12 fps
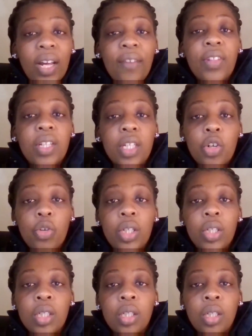have the
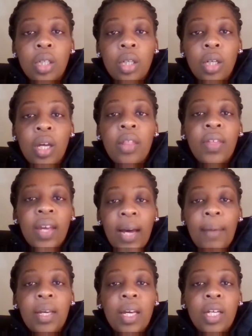degrees, and they're
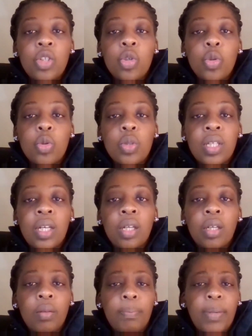coming at you to say,